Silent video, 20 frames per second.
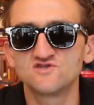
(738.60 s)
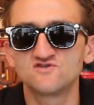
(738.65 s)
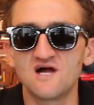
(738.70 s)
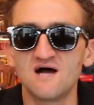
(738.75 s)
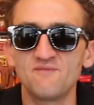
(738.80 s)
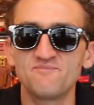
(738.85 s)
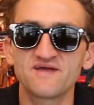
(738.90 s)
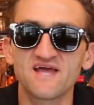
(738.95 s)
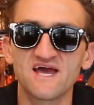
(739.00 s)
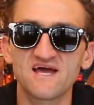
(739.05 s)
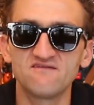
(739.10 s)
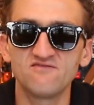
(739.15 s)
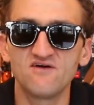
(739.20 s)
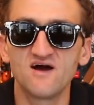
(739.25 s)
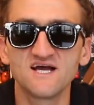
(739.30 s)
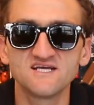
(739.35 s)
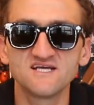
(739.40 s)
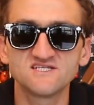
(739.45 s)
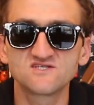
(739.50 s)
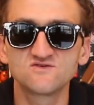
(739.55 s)
dropping out of
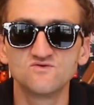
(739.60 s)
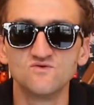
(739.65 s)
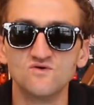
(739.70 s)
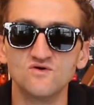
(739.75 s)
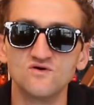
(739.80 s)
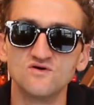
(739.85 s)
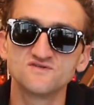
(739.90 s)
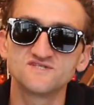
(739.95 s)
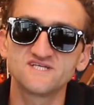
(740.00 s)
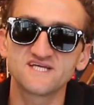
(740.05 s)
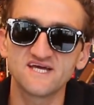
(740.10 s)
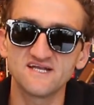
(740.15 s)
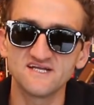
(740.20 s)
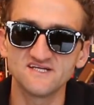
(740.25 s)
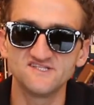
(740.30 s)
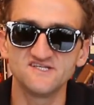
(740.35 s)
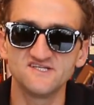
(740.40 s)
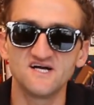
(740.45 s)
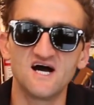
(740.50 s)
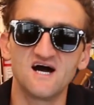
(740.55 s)
high school to get
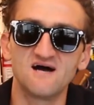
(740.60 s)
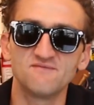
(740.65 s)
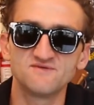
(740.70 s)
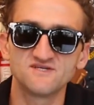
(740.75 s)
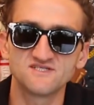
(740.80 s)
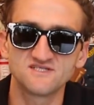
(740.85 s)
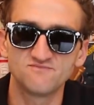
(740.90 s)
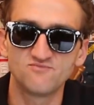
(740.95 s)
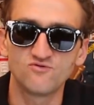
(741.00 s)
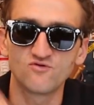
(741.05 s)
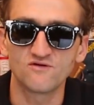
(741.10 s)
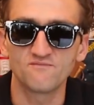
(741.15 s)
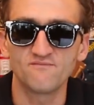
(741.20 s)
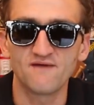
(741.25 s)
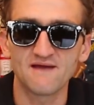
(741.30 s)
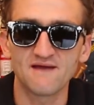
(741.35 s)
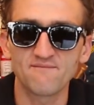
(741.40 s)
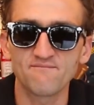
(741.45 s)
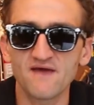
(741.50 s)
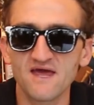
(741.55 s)
a job to support
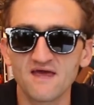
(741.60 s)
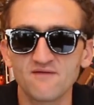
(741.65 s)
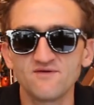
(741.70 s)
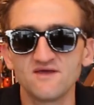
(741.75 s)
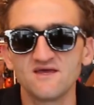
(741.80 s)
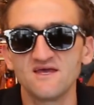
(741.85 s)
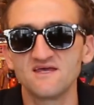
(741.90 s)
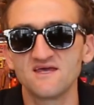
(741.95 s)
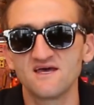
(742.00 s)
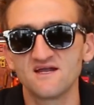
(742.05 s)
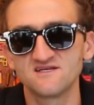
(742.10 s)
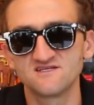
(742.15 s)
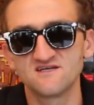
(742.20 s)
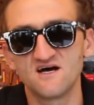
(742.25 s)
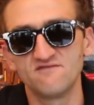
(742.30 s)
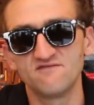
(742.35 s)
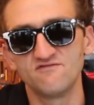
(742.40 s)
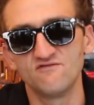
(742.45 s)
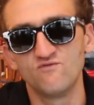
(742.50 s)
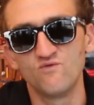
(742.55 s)
my baby and get us
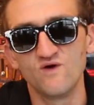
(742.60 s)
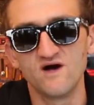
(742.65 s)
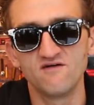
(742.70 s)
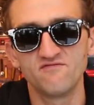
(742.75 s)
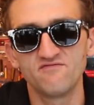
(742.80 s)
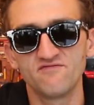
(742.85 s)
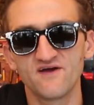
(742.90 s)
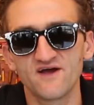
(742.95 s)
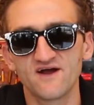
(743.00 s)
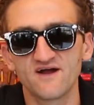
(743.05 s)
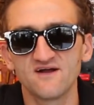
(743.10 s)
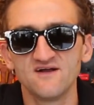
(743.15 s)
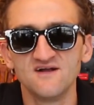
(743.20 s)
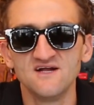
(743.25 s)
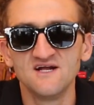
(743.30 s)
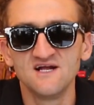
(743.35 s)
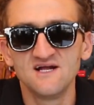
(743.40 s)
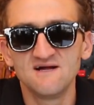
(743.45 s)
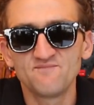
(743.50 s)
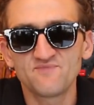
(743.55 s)
off of welfare.
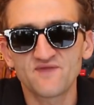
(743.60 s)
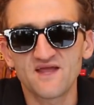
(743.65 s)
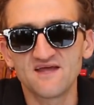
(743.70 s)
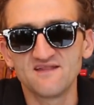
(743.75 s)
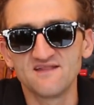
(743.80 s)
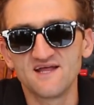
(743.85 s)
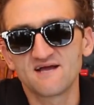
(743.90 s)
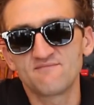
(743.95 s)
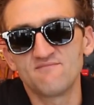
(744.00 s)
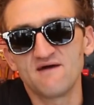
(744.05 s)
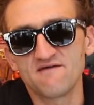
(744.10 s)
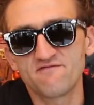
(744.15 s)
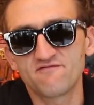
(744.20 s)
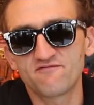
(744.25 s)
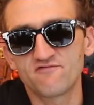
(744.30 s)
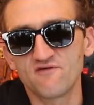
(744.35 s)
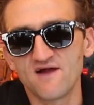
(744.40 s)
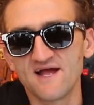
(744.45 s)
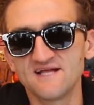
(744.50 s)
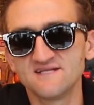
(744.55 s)
And like my
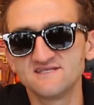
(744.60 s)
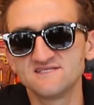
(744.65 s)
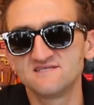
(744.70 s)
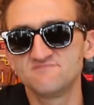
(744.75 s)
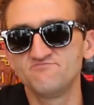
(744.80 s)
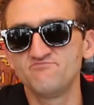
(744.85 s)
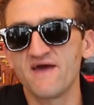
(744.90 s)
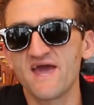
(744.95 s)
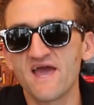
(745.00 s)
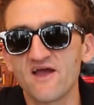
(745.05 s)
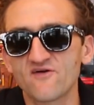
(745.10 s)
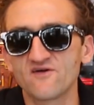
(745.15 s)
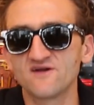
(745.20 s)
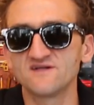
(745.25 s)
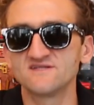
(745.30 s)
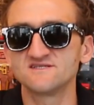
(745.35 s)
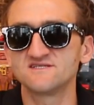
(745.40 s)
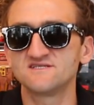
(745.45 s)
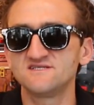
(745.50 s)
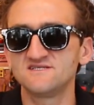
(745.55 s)
friends'
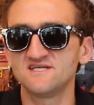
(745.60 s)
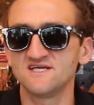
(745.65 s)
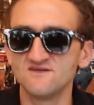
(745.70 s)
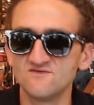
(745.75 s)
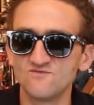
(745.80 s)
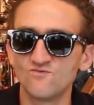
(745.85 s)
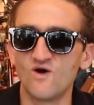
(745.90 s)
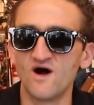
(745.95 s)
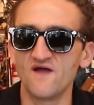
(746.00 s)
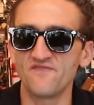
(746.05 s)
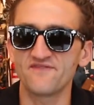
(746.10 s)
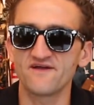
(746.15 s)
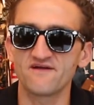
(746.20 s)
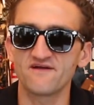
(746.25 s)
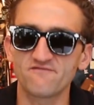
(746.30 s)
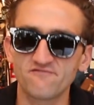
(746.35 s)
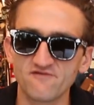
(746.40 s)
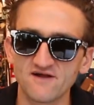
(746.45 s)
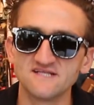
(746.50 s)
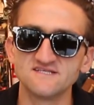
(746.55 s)
parents didn't want
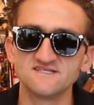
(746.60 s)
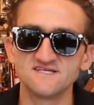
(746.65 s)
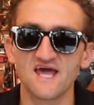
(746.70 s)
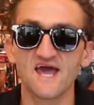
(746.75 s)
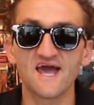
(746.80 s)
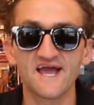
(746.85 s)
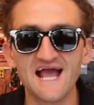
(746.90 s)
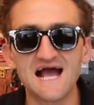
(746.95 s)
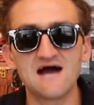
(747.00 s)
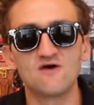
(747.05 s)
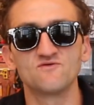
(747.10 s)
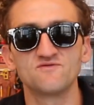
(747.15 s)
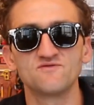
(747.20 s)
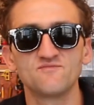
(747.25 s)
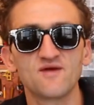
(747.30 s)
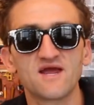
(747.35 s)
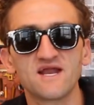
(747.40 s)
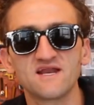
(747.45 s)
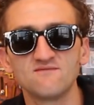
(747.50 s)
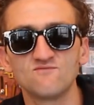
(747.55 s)
their friends to hang out with
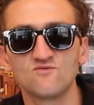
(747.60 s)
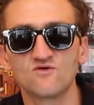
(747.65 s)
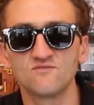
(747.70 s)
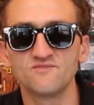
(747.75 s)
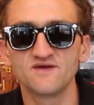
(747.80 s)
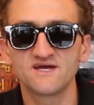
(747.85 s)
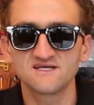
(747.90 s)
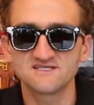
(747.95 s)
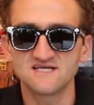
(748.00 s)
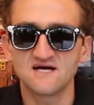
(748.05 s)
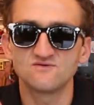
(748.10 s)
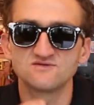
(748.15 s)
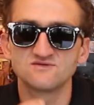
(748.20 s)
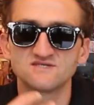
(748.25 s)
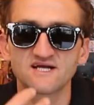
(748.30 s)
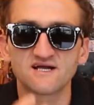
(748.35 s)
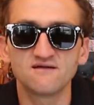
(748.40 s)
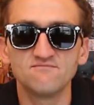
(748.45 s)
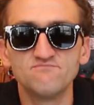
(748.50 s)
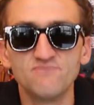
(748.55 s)
me anymore because I was
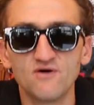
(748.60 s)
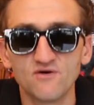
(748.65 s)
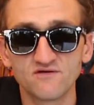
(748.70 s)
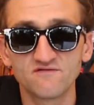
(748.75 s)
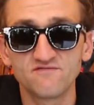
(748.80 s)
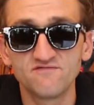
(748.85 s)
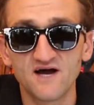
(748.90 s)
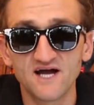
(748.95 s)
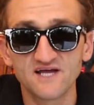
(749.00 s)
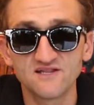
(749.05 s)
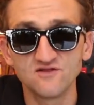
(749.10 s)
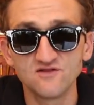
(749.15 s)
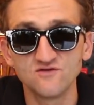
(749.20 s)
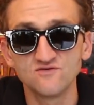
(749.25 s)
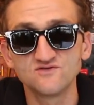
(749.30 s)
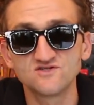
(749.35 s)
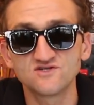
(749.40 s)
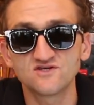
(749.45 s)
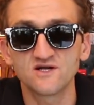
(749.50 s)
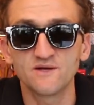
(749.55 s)
like a bona fide
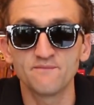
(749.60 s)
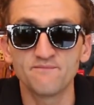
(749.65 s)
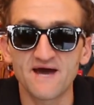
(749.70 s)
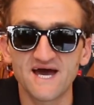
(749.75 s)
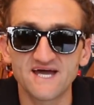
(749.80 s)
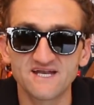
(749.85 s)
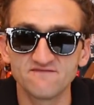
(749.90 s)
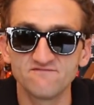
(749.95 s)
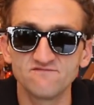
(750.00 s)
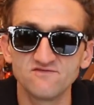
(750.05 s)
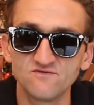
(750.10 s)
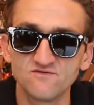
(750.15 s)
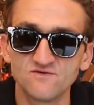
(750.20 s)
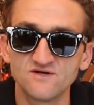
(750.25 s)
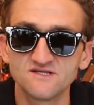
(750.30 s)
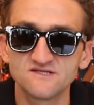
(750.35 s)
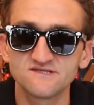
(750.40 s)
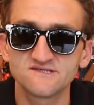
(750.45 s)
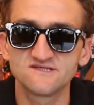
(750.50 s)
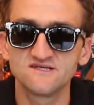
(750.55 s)
loser and bad
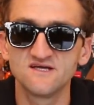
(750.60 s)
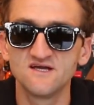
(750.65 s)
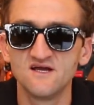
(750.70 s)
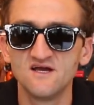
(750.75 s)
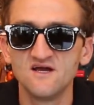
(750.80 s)
influence.